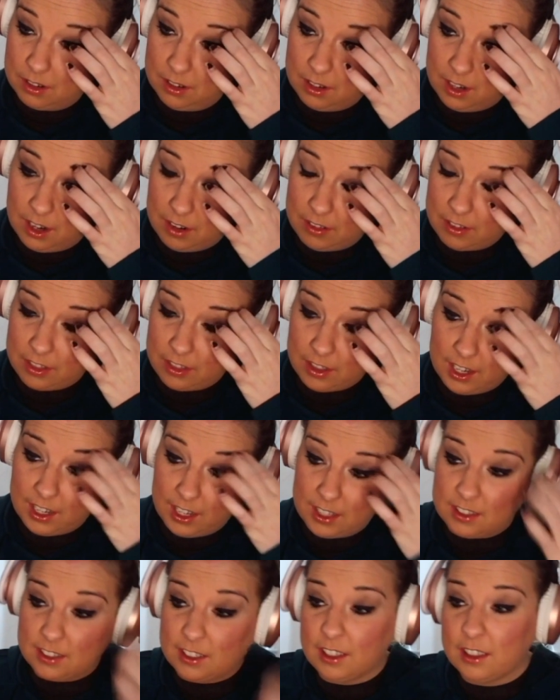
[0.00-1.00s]
Never thought
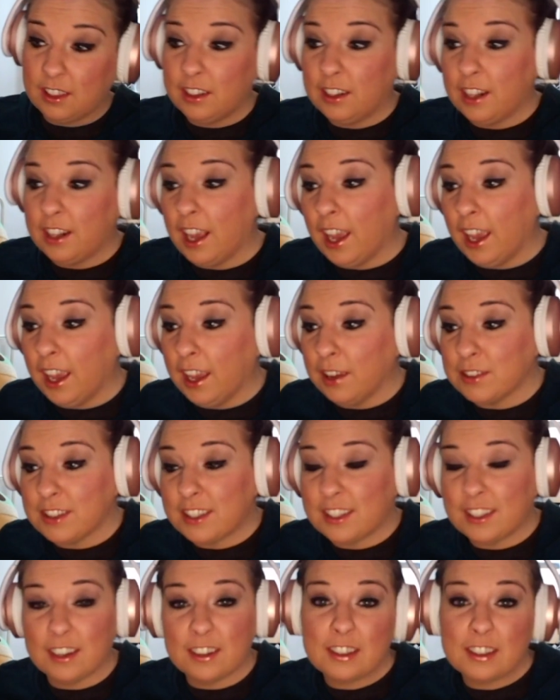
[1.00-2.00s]
I'd see the day when
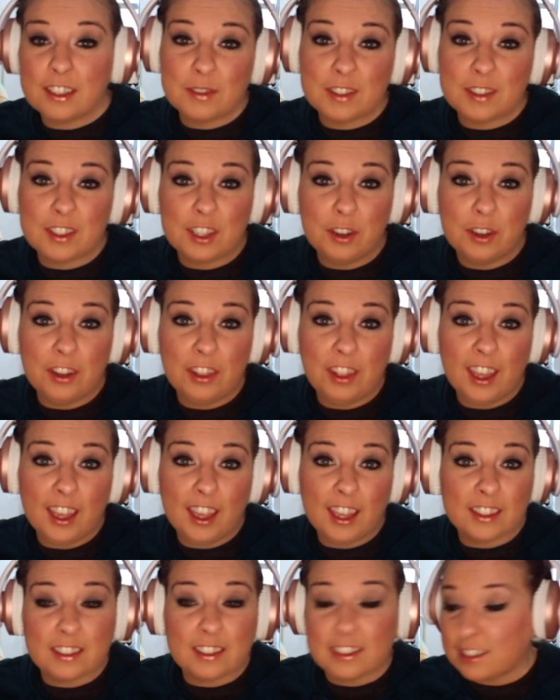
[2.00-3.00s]
Cersei was doing
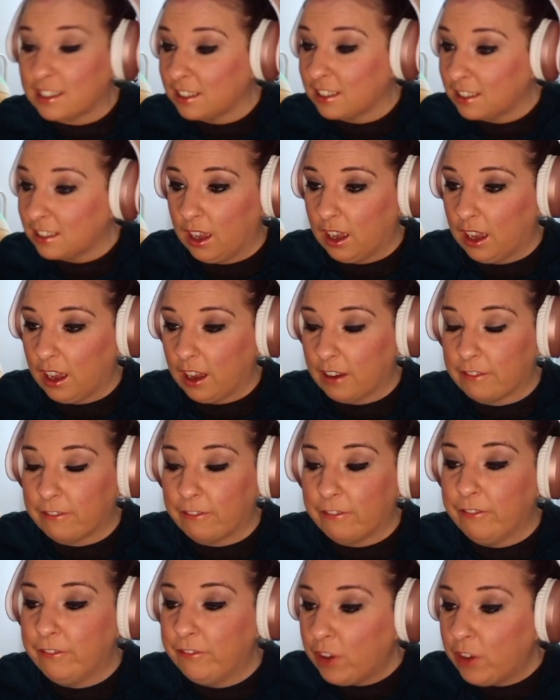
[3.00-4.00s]
this! How
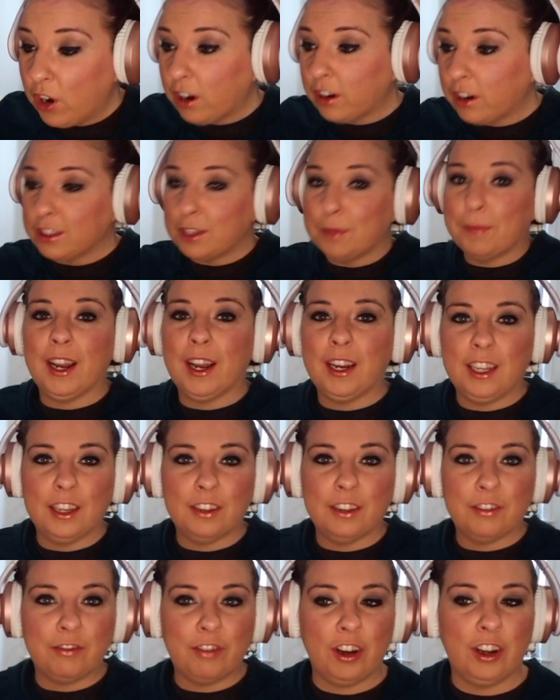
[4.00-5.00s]
far the mighty
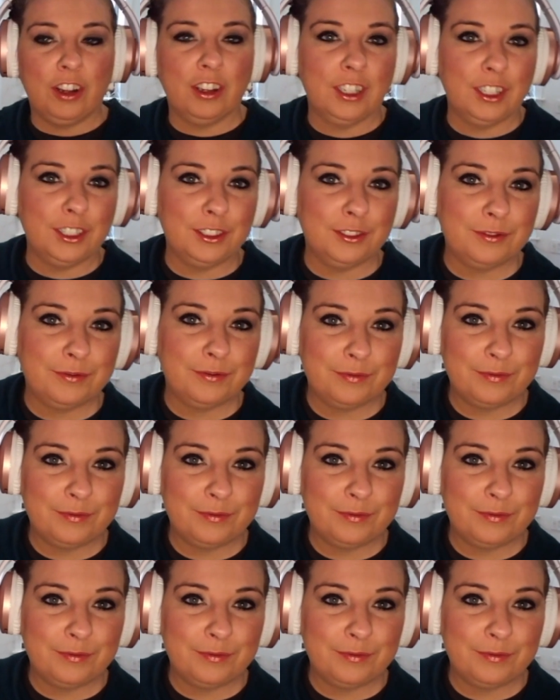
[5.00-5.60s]
have fallen!